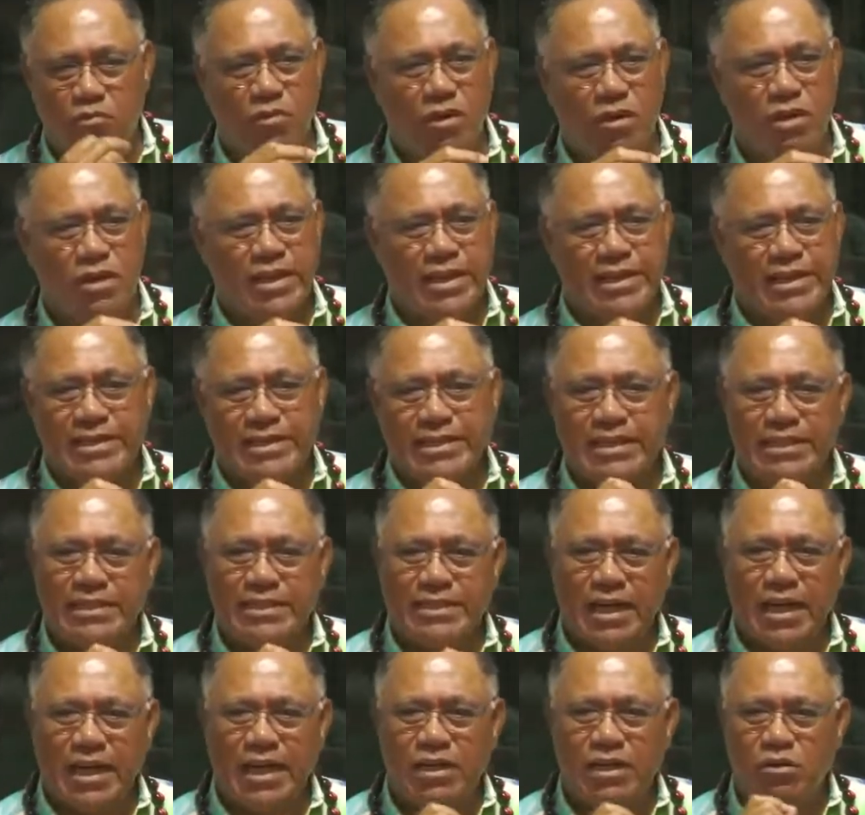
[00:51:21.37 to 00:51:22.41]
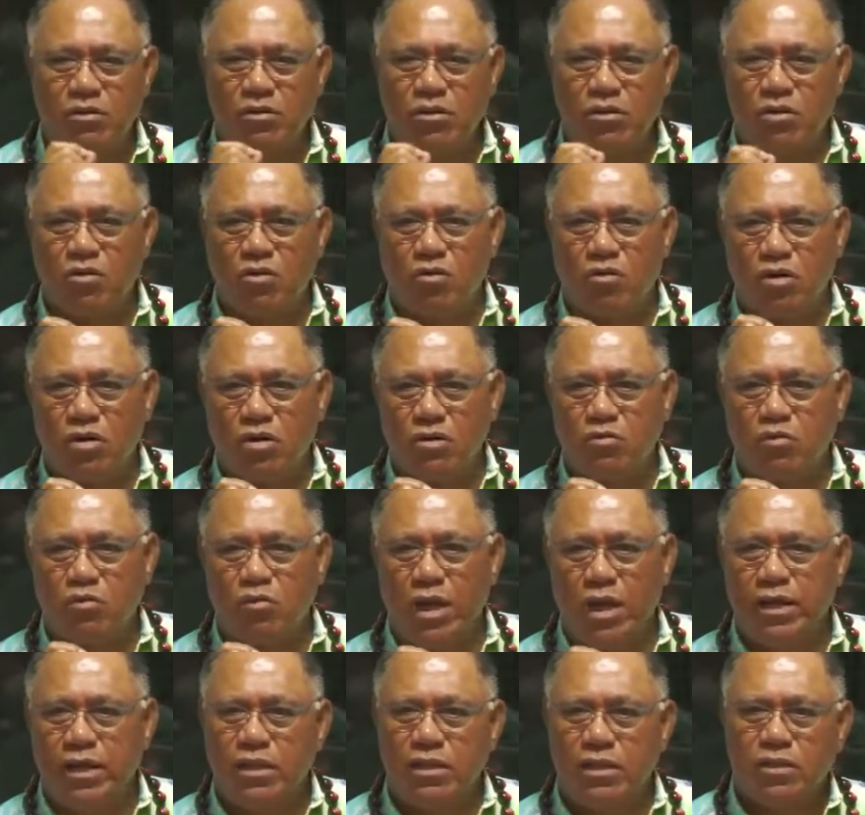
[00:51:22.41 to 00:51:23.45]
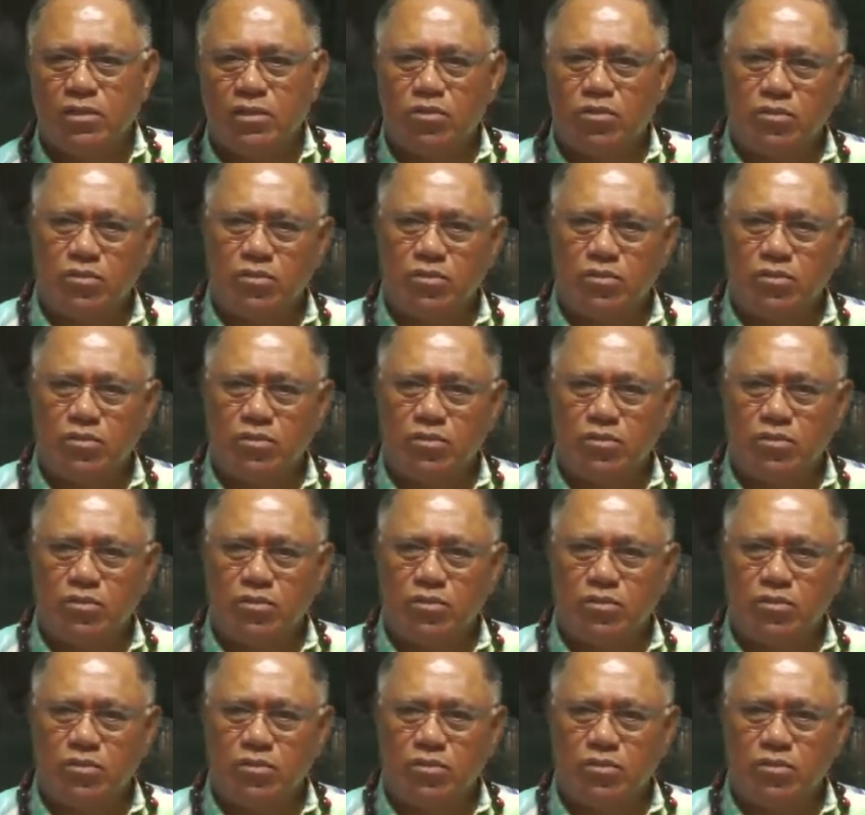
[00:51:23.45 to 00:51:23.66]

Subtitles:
he died on a cross, why? To